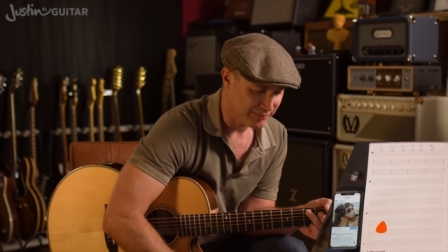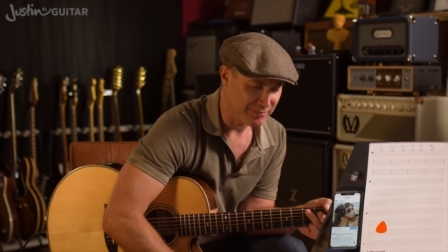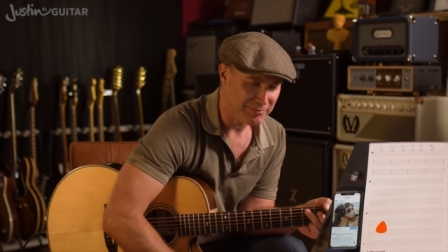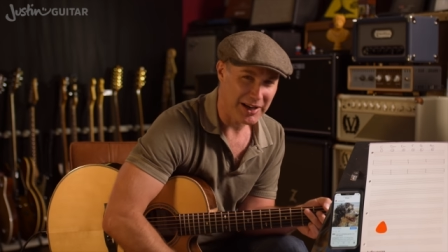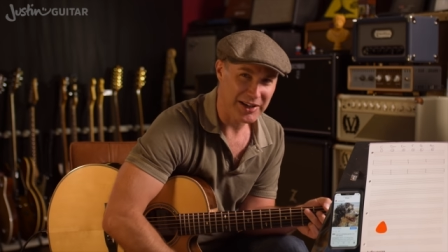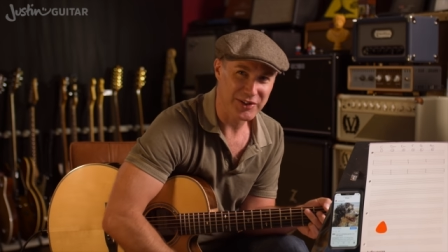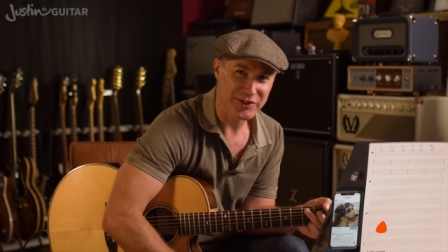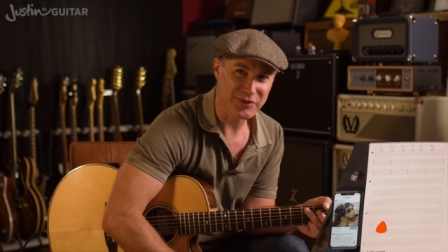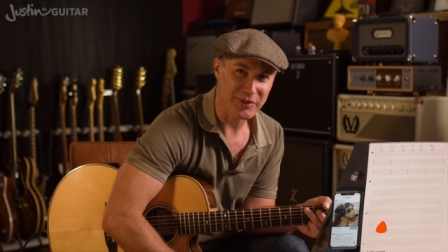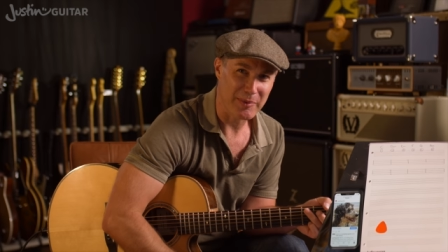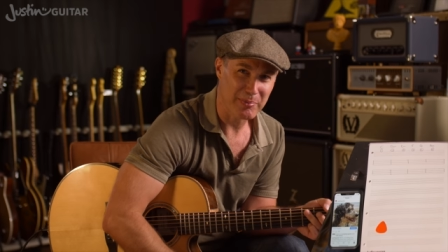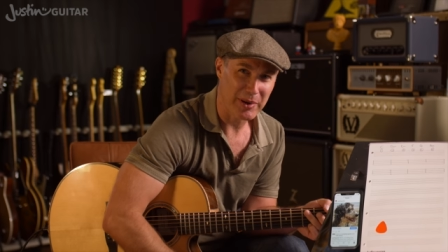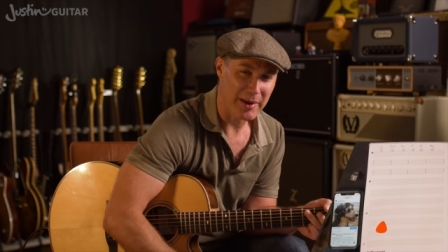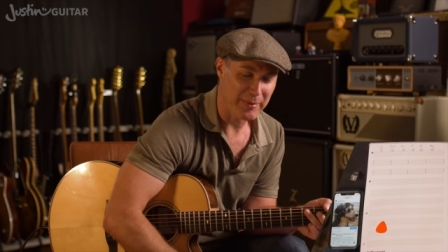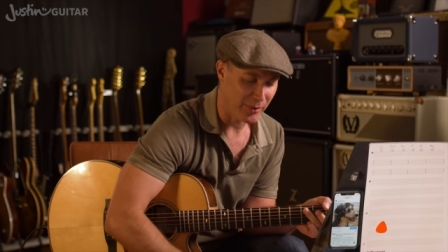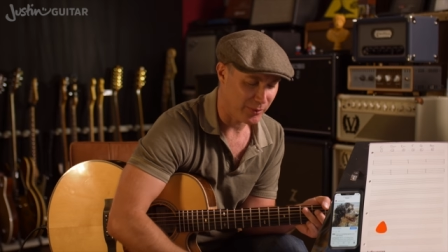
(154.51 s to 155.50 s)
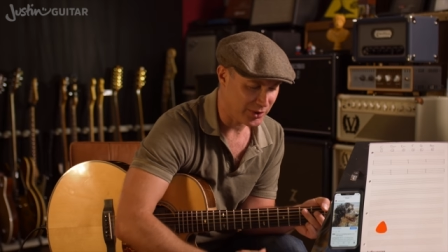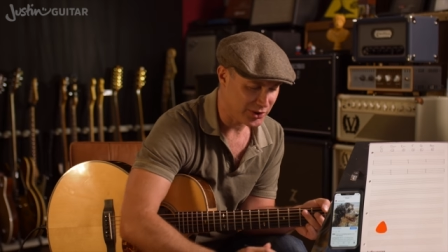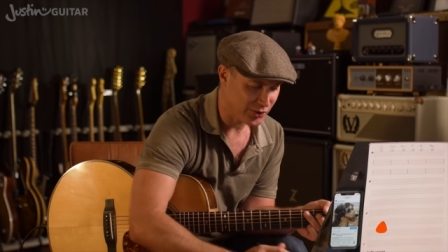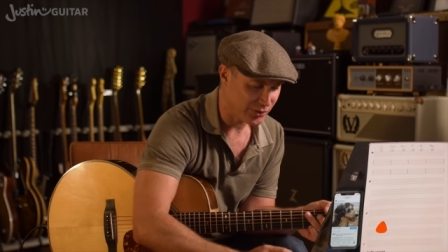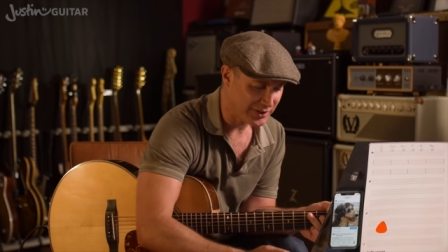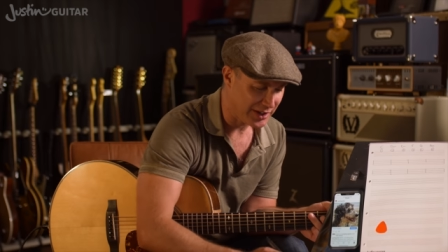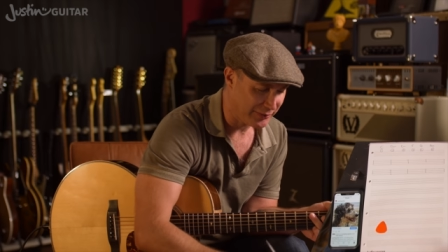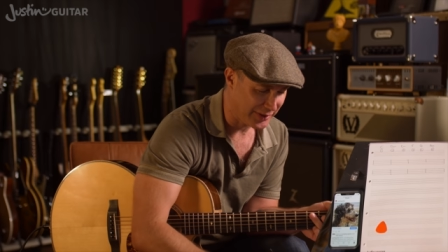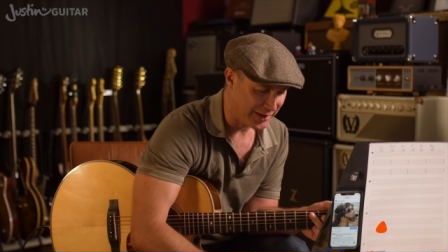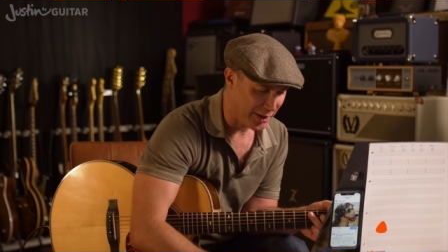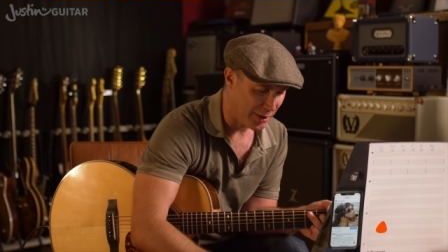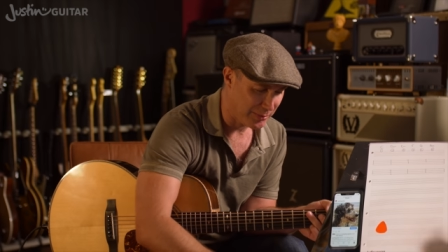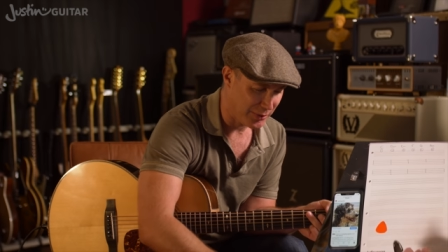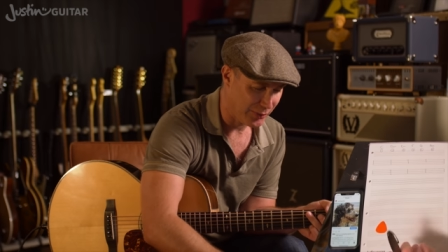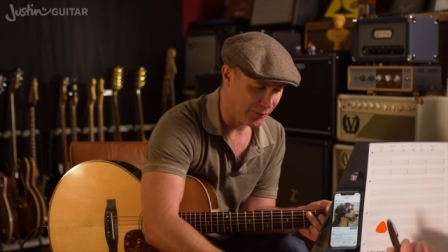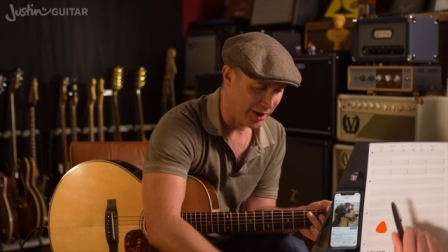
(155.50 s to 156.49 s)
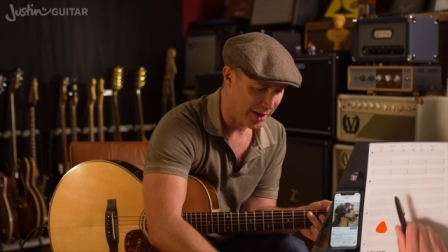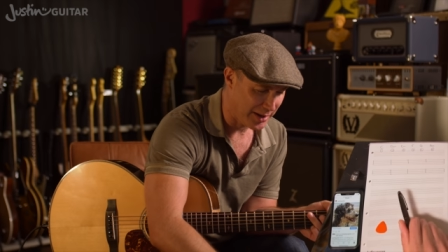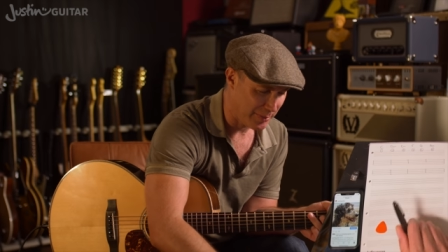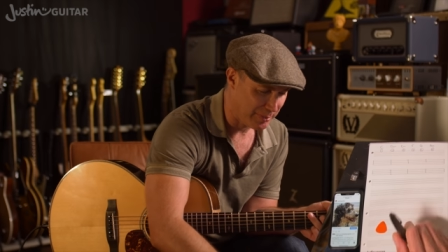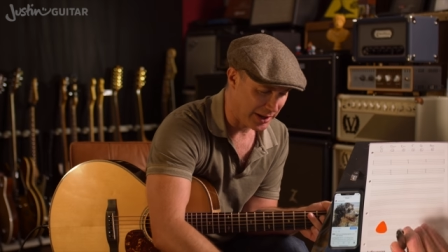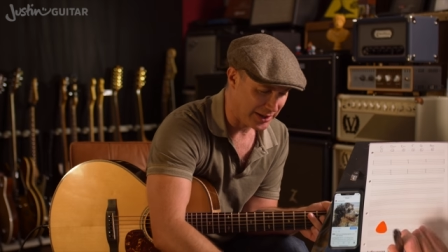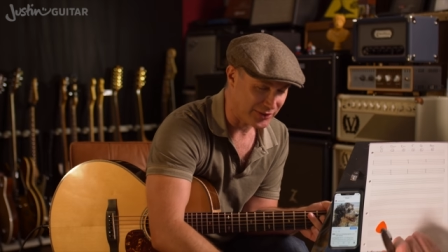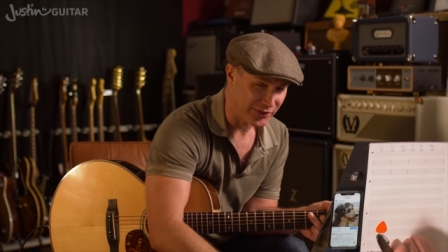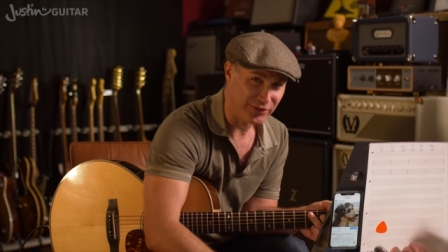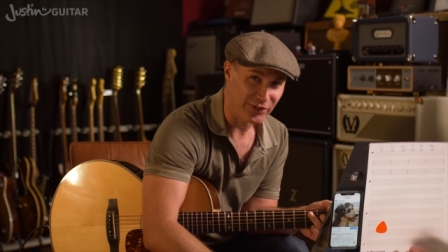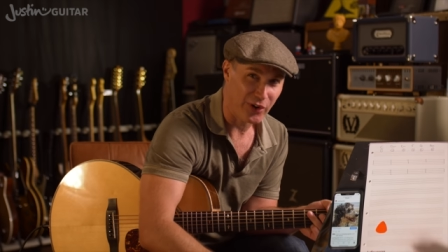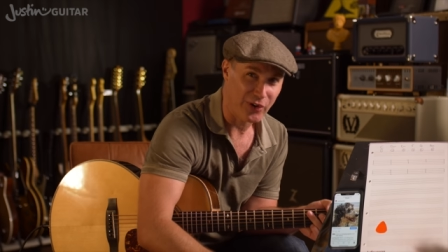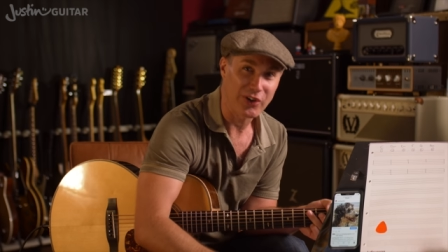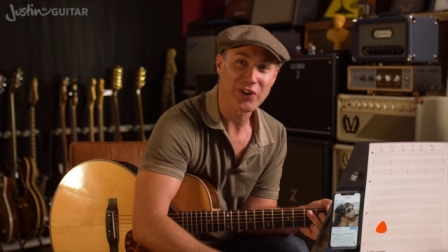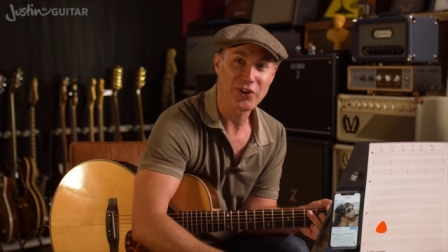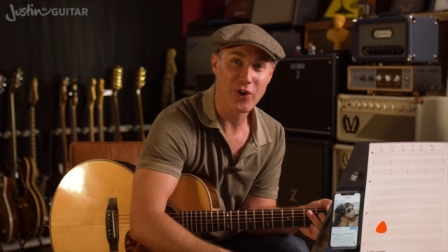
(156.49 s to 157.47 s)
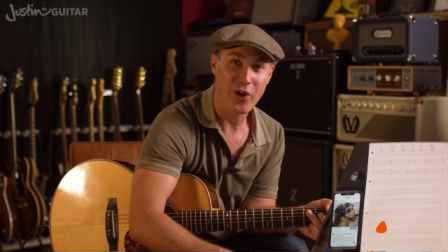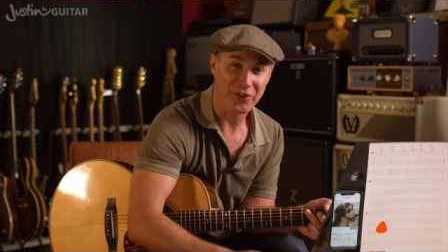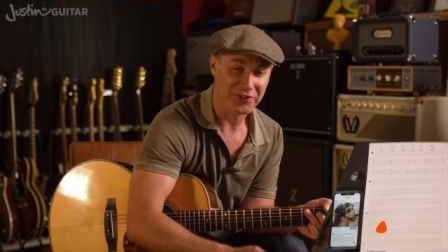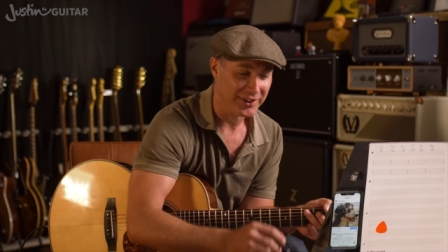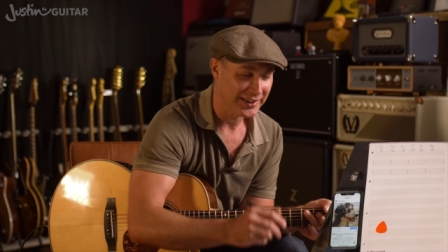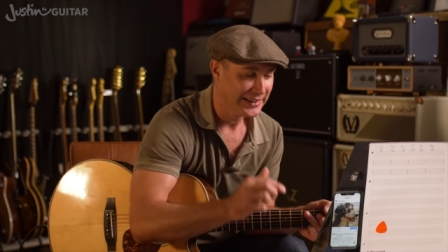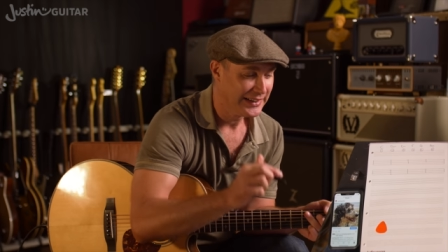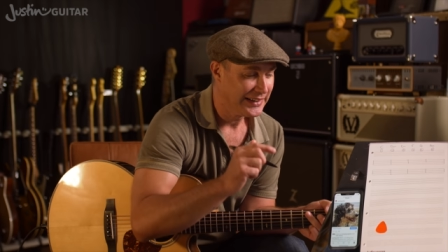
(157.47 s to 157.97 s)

manuscript paper, which will definitely help you write a better song, not.